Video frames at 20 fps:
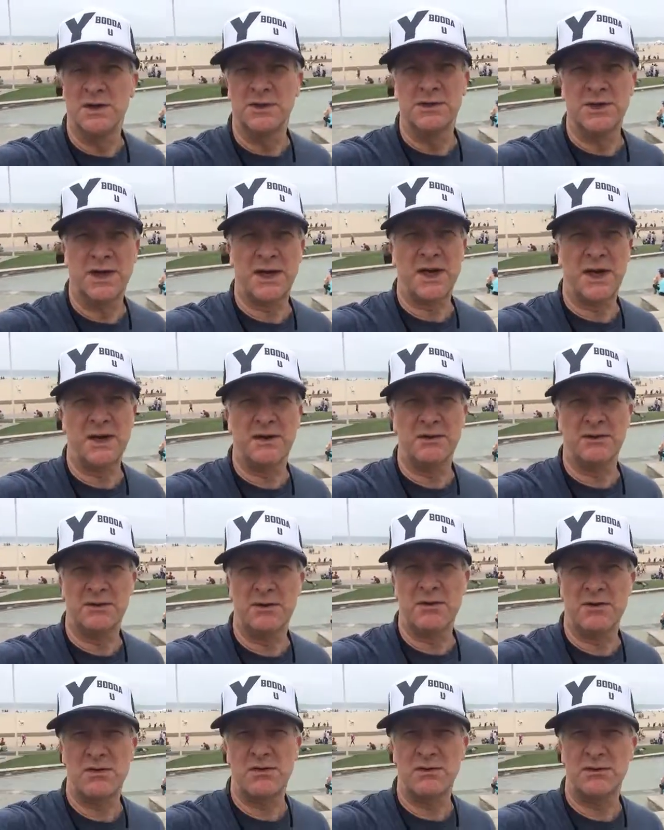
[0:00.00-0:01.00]
check out your
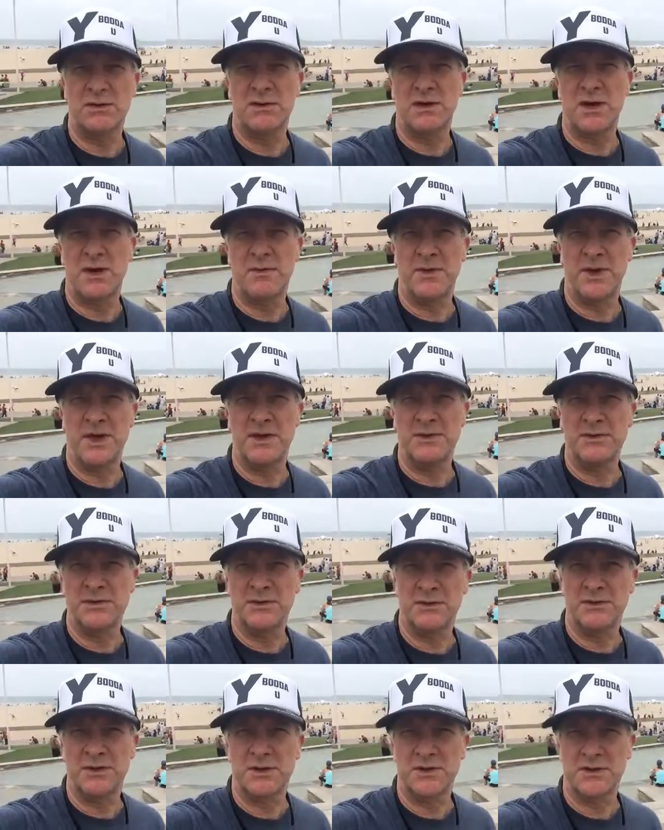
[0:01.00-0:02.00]
local
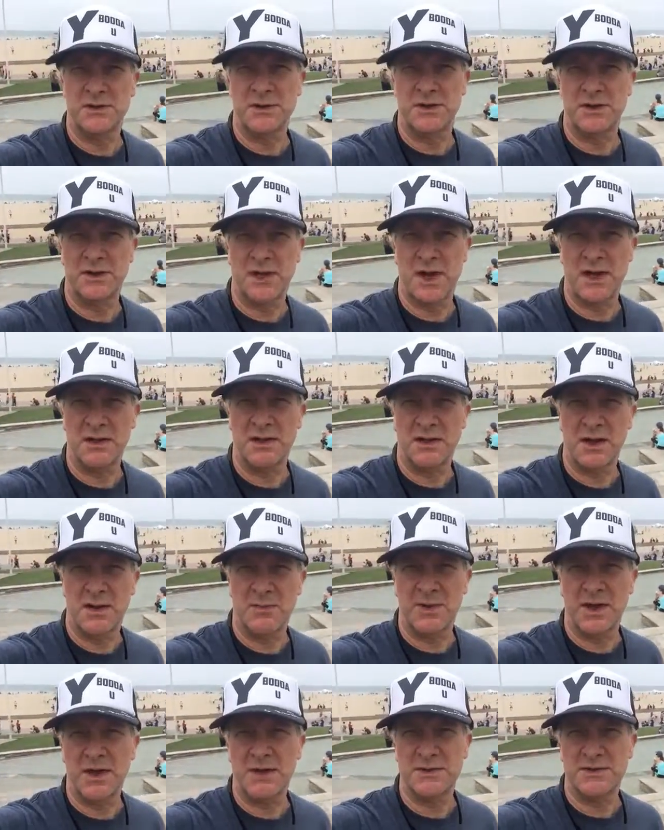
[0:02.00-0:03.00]
denomination church. They're
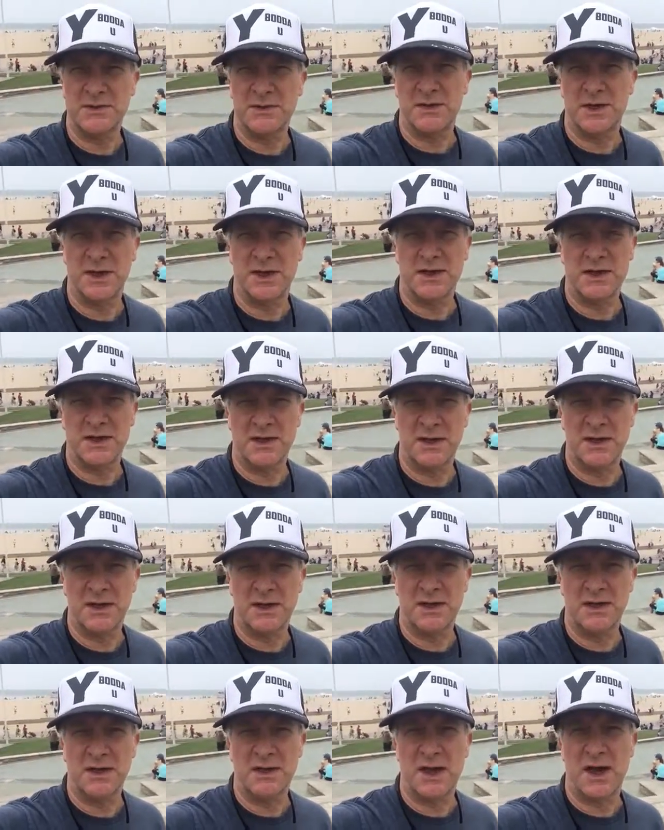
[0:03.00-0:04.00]
non-denominational, like
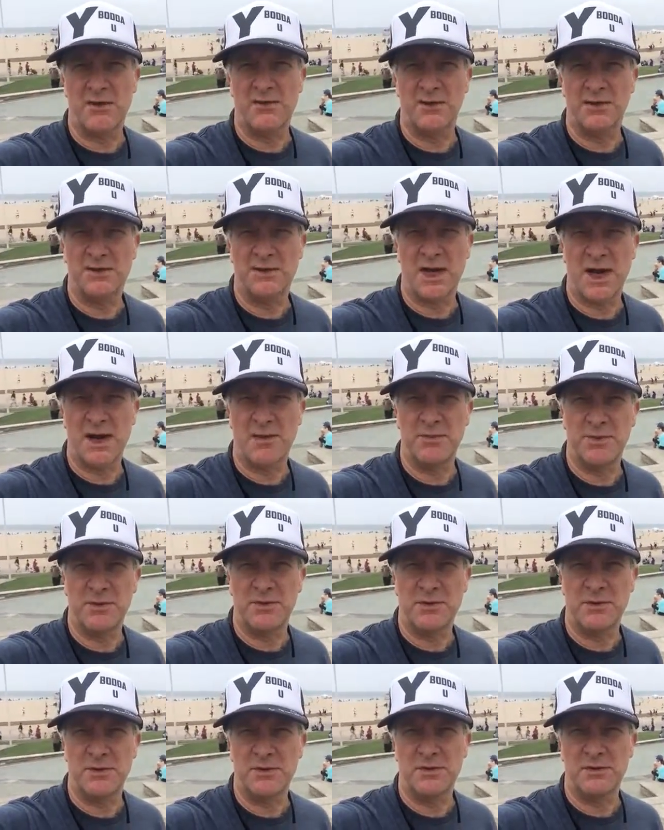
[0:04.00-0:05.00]
Calvary
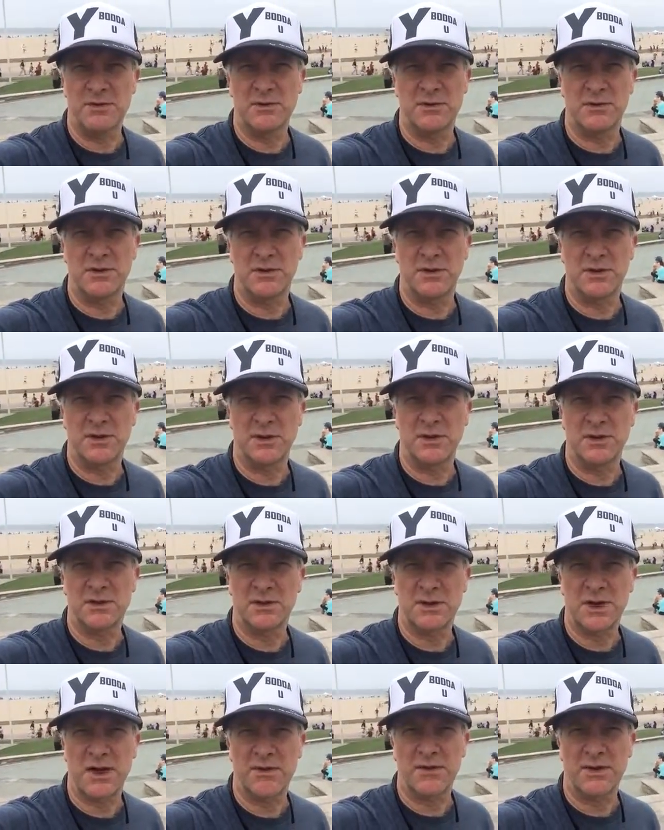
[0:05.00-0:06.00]
Chapel or
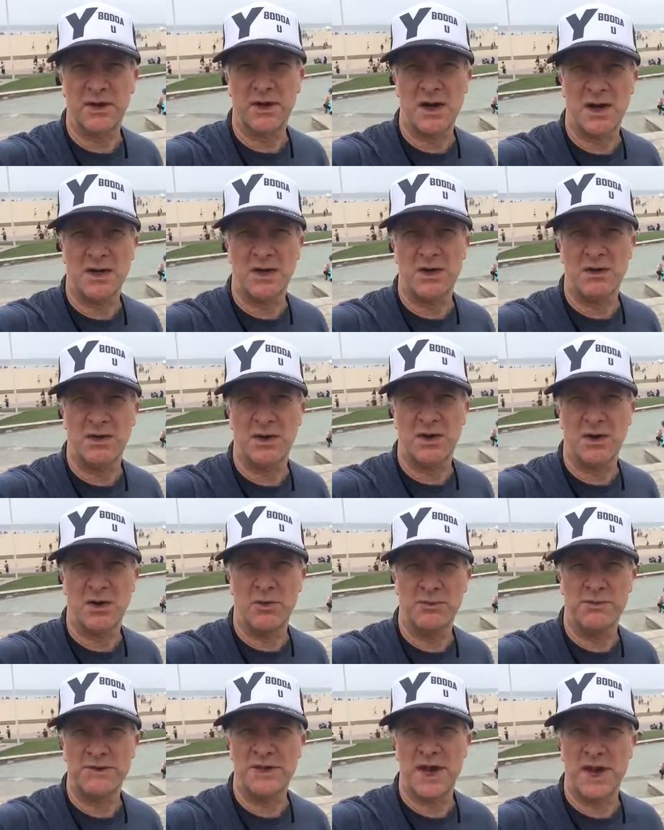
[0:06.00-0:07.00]
Calvary Kaneohe
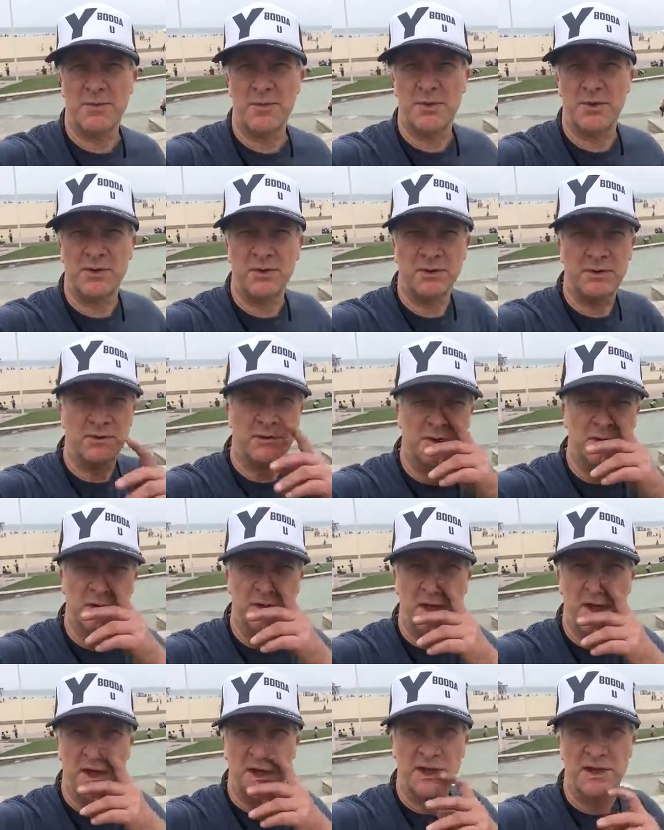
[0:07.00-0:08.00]
Hope Chapel,
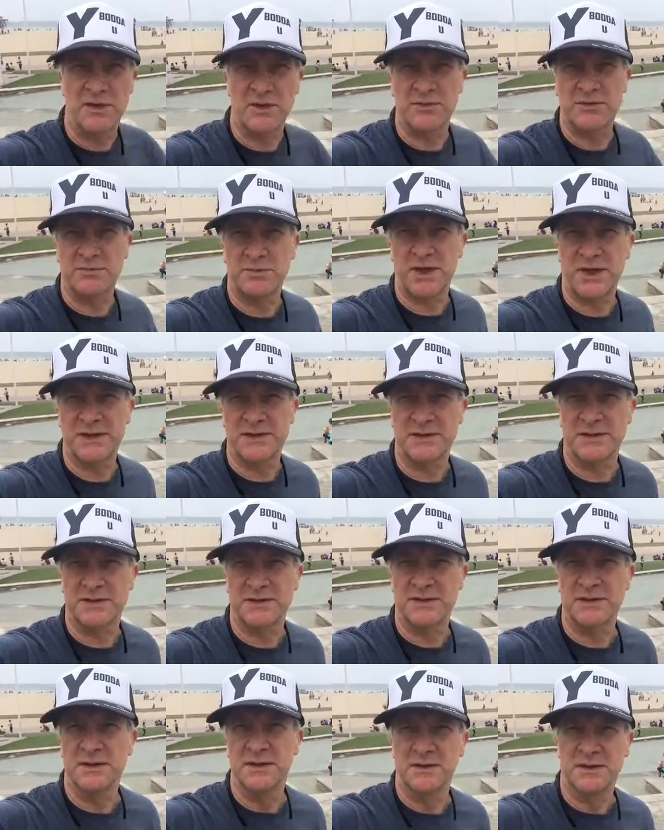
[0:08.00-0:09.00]
any of those
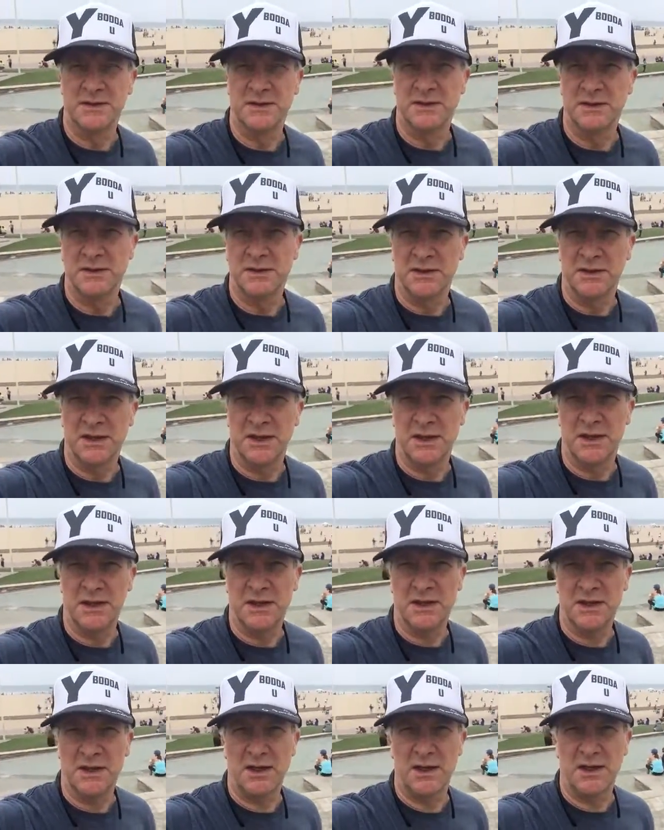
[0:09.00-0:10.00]
places.
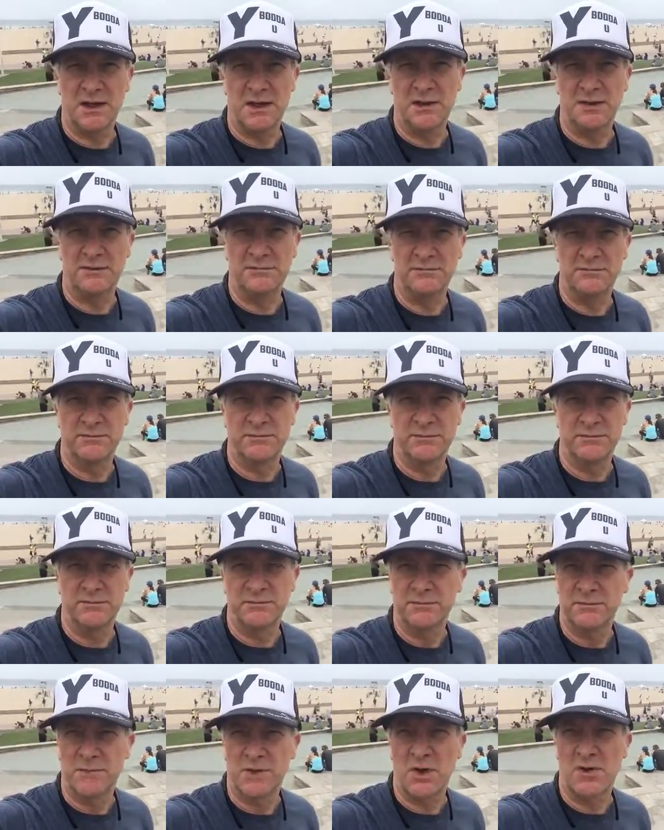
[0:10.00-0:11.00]
And
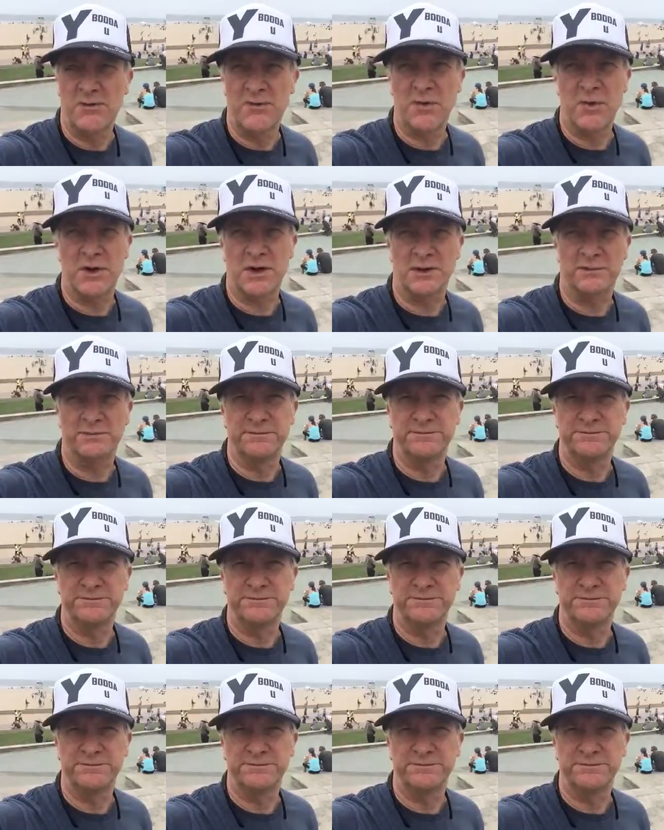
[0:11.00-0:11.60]
go for it.